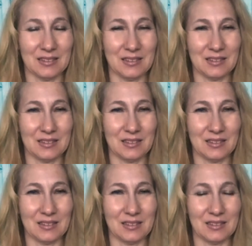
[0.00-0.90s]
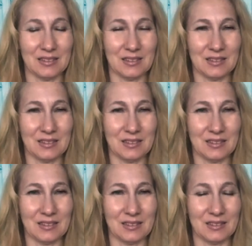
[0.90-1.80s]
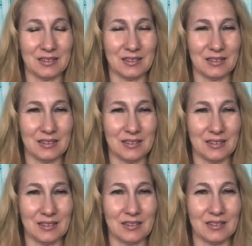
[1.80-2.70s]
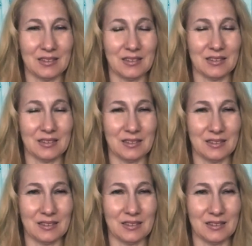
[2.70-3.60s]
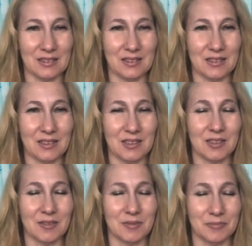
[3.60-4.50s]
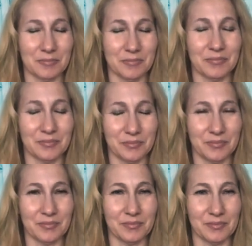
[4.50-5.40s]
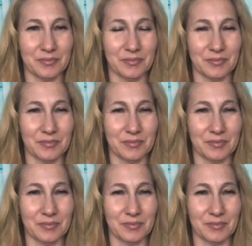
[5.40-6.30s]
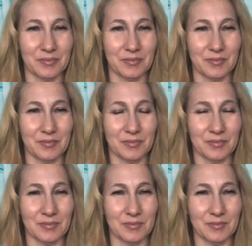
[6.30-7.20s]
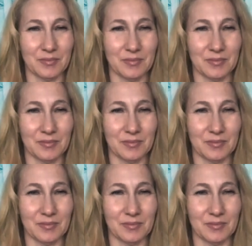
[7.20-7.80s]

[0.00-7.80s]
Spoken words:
(not speaking)